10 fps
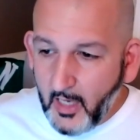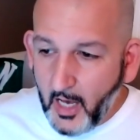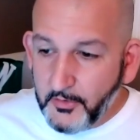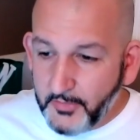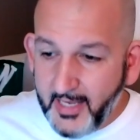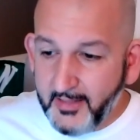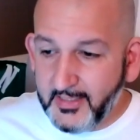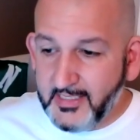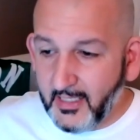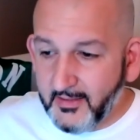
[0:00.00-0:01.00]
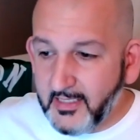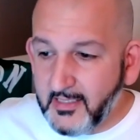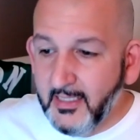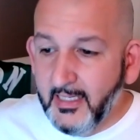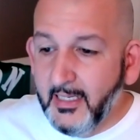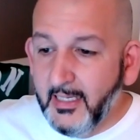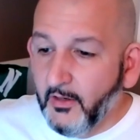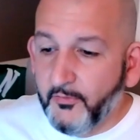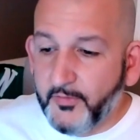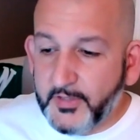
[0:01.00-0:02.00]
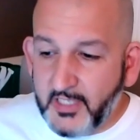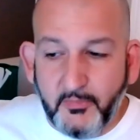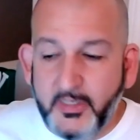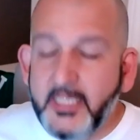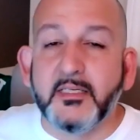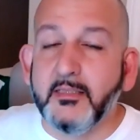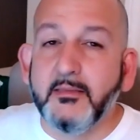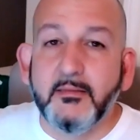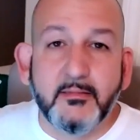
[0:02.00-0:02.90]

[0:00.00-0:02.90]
other than the Celtics, for some reason,